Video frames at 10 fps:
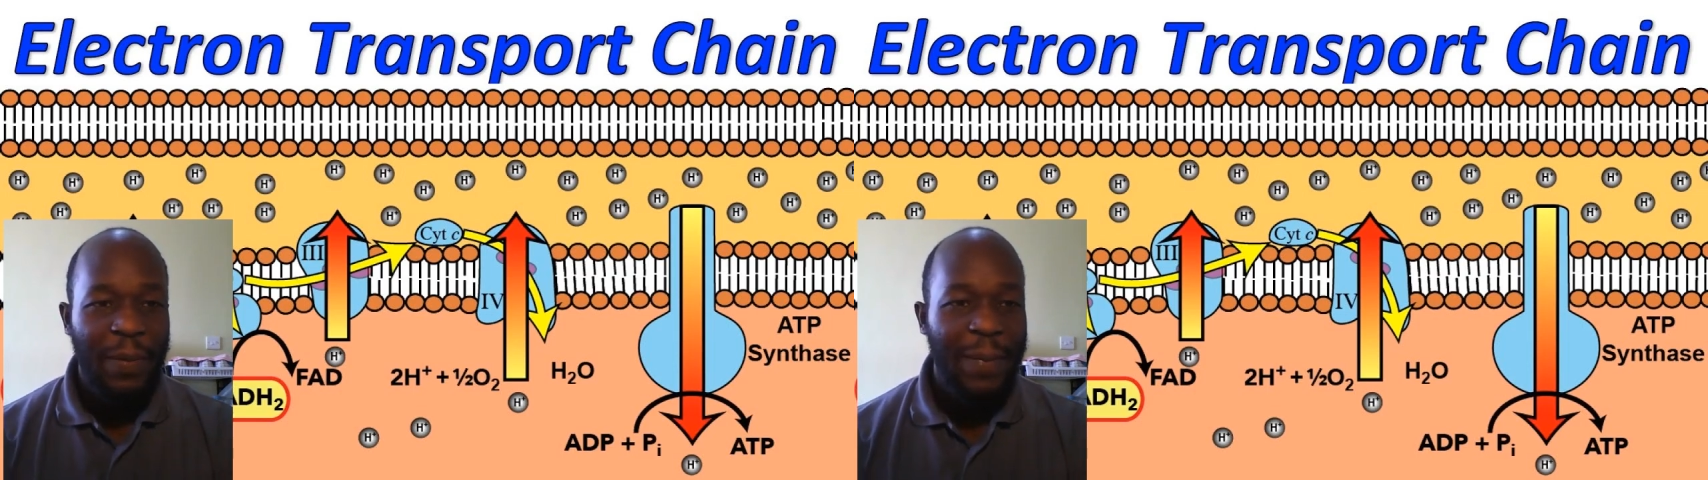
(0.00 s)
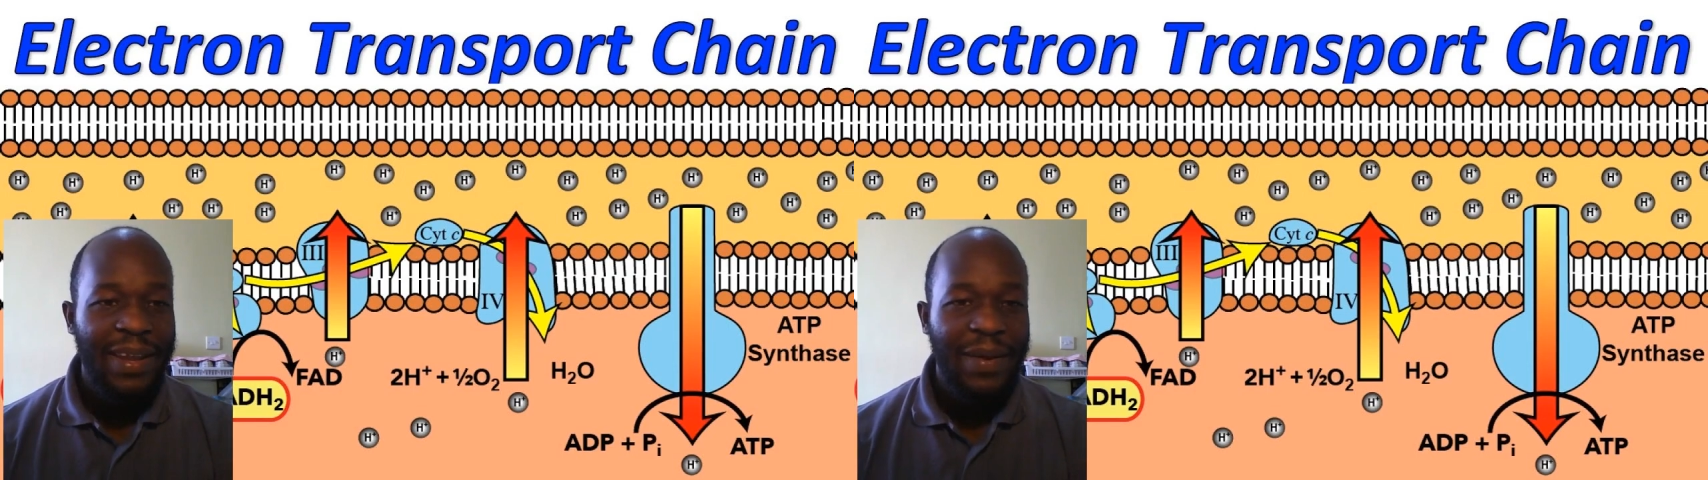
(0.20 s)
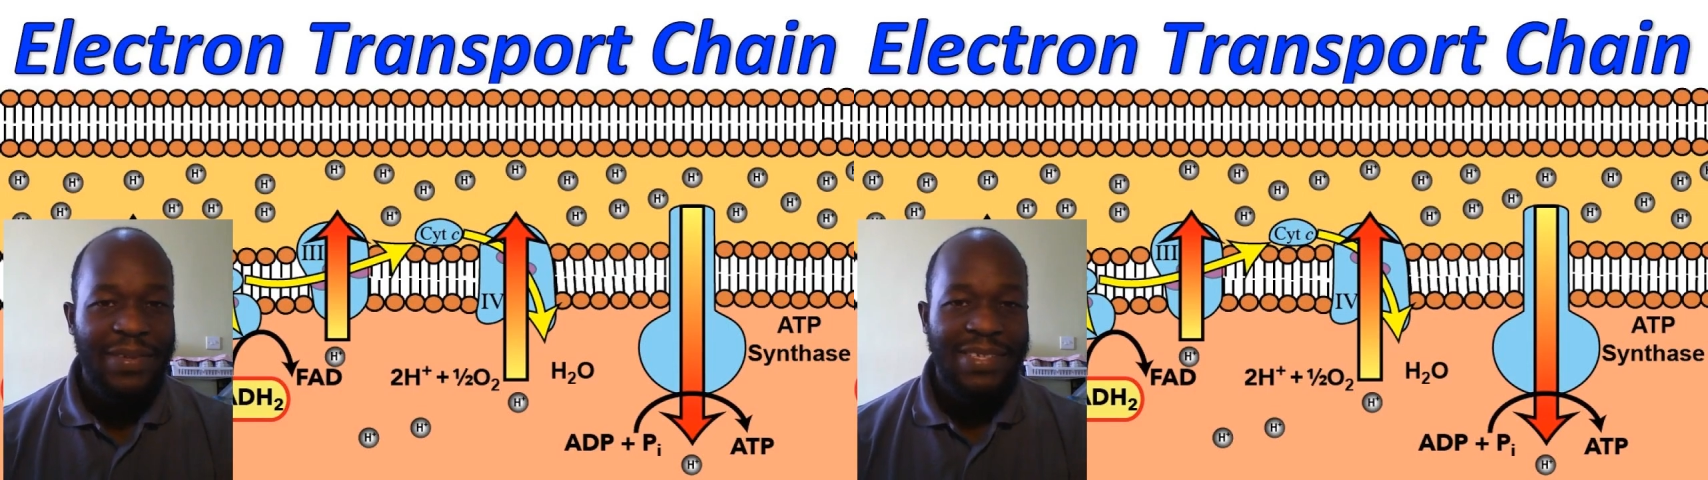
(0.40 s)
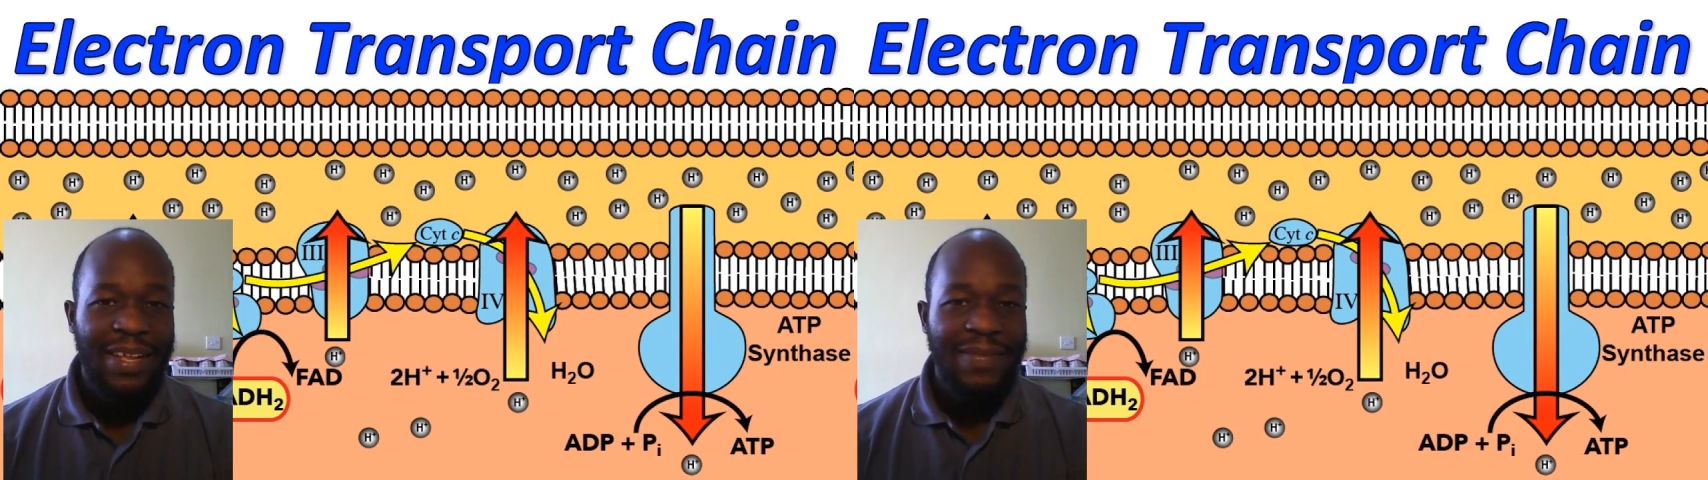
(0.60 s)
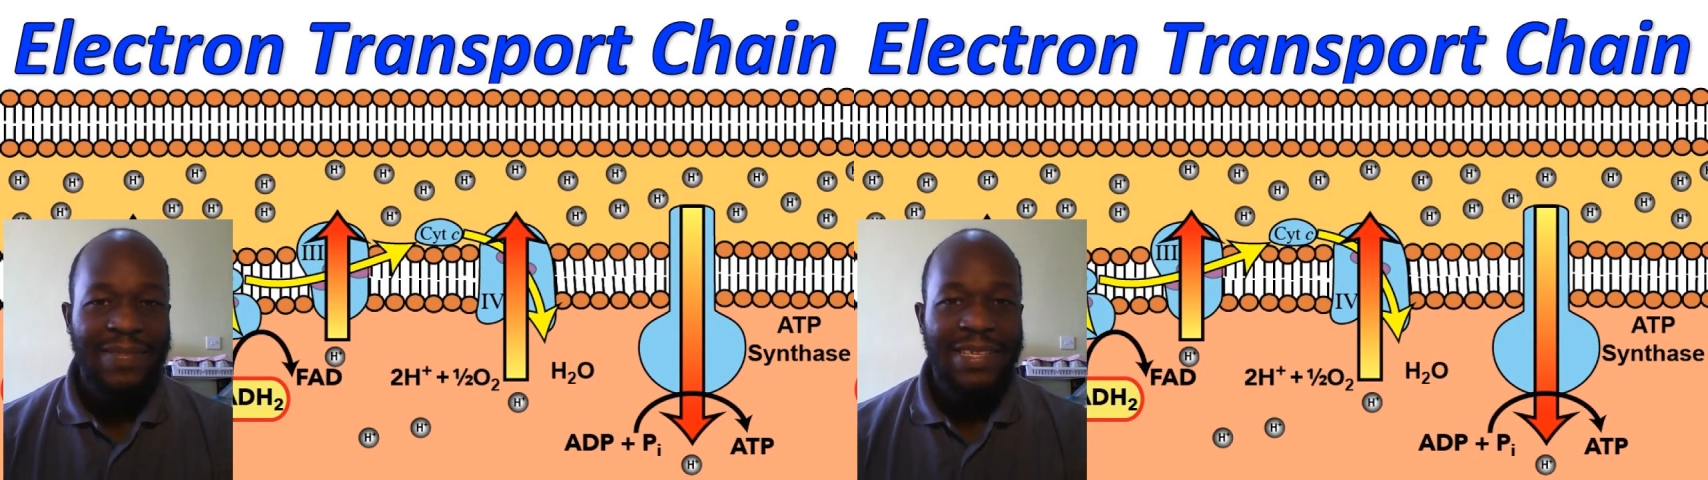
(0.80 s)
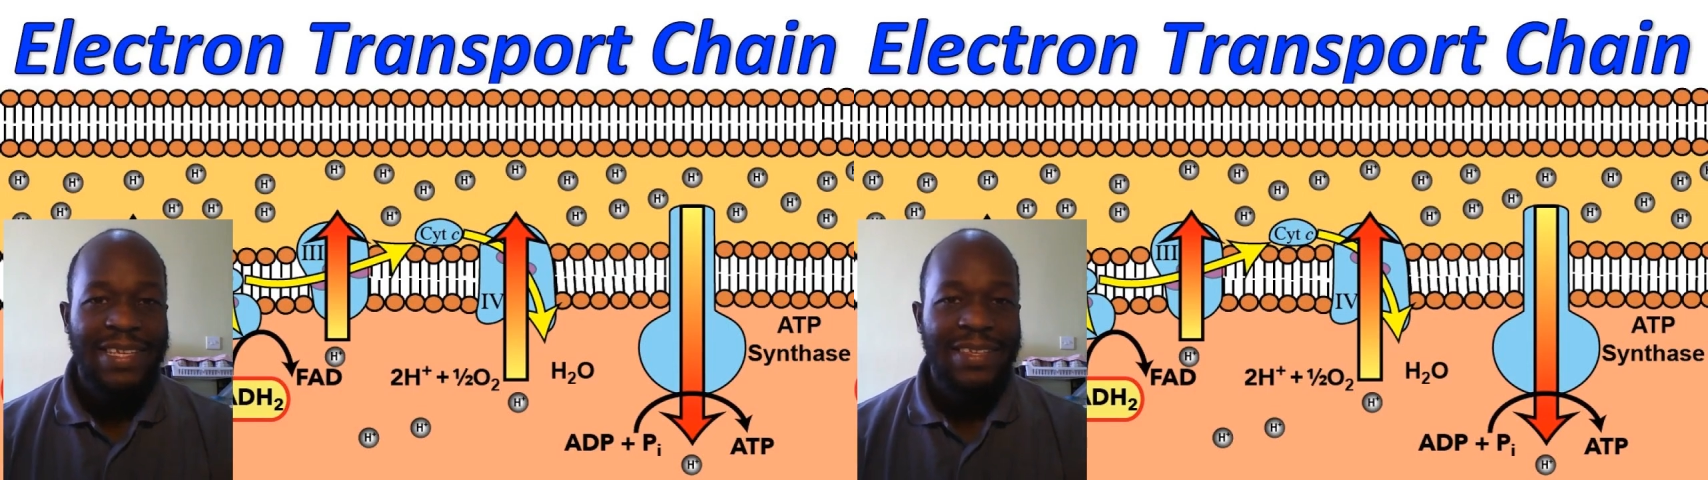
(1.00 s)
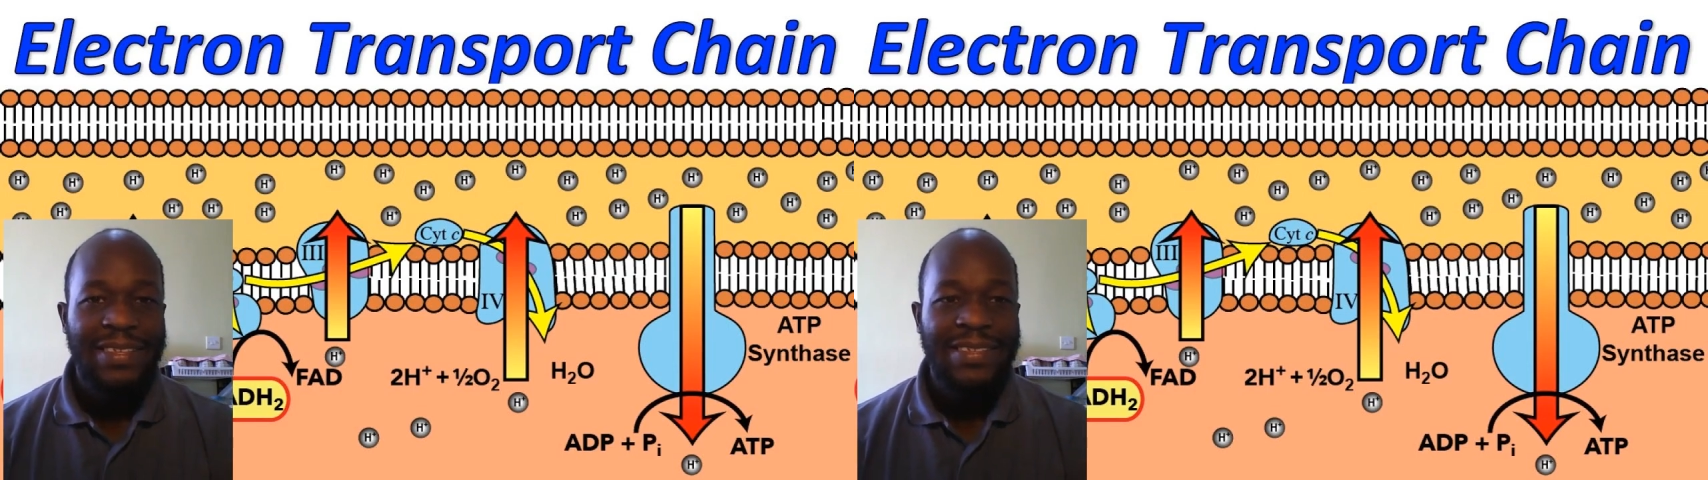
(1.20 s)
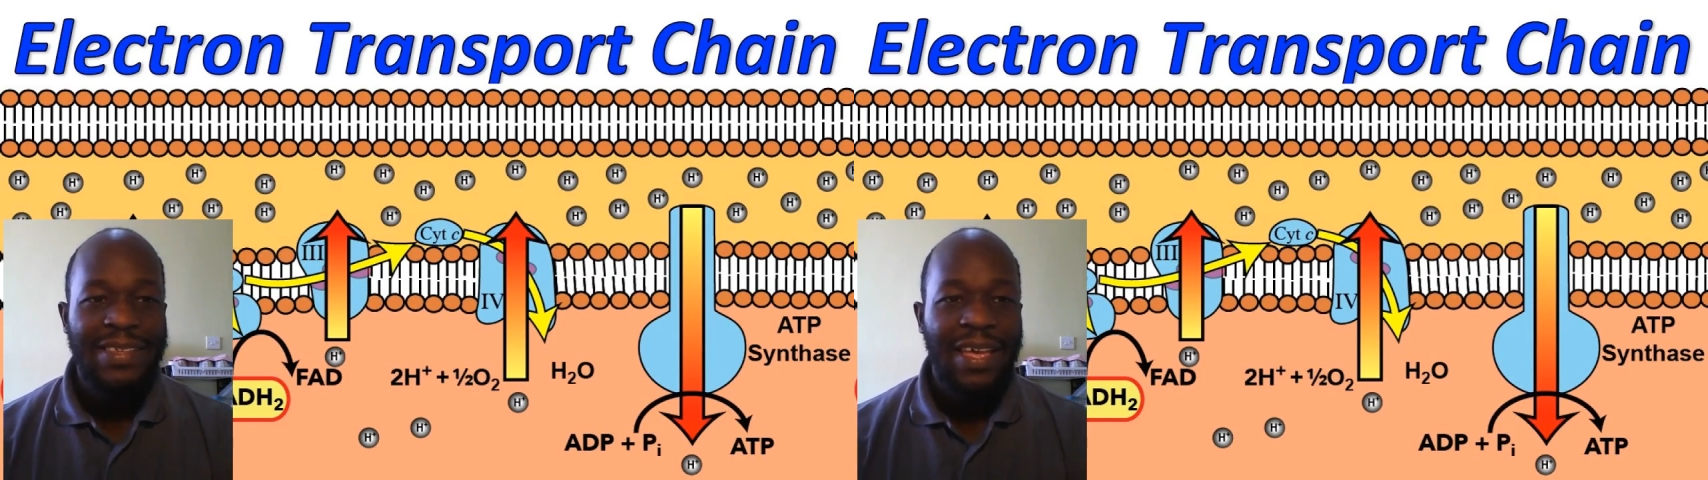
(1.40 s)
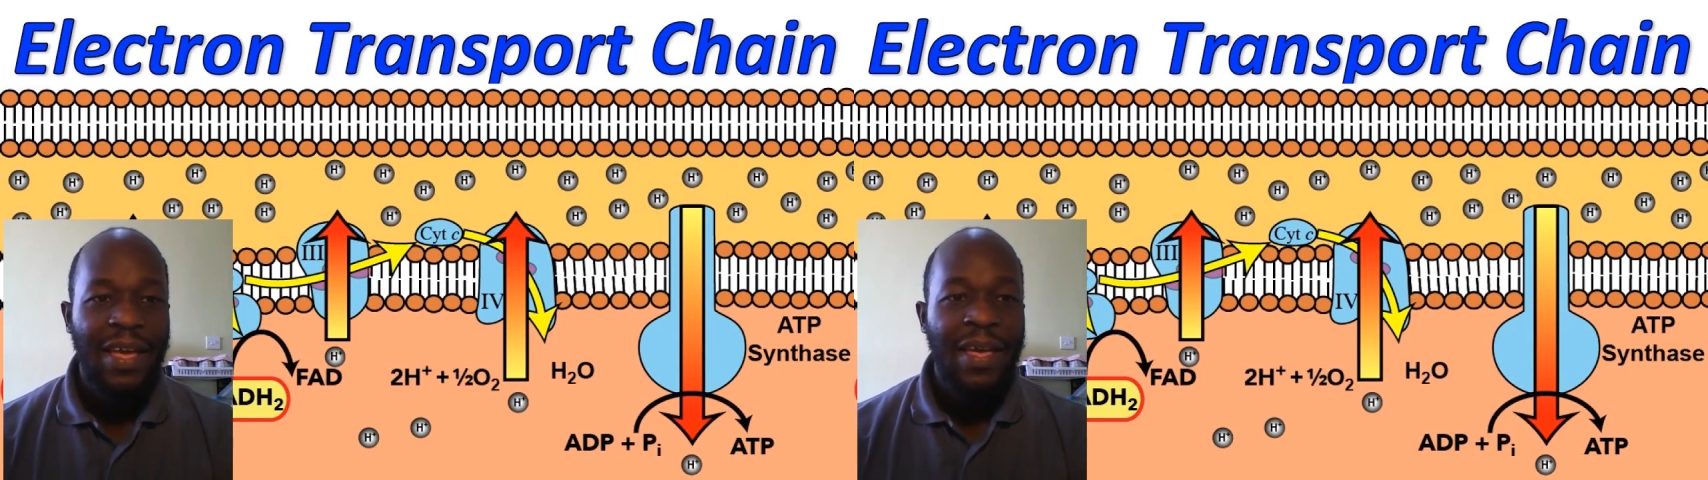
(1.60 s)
remind ourselves is